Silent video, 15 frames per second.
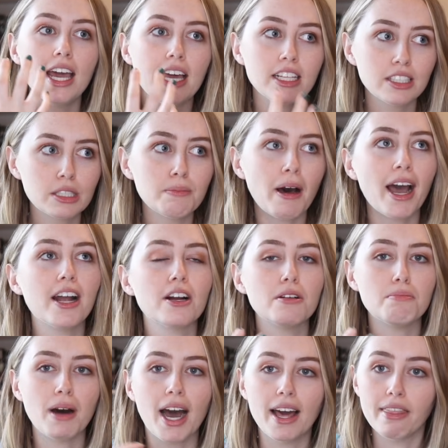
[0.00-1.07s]

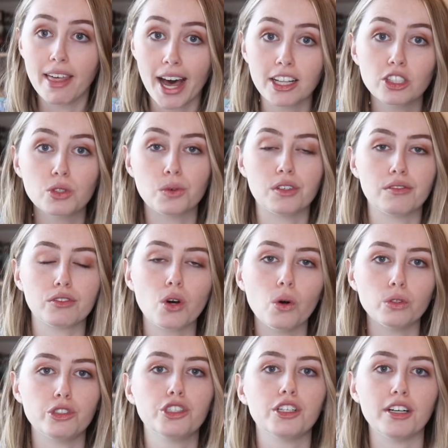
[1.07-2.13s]
inspired by that sort of
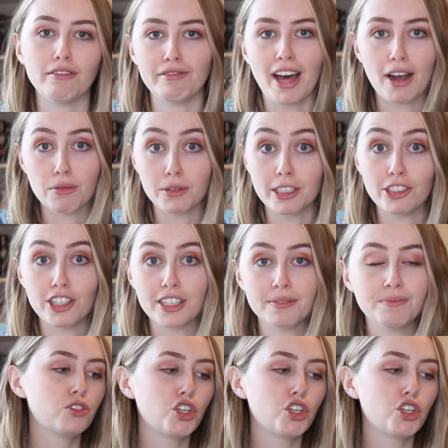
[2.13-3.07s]
culture of that region.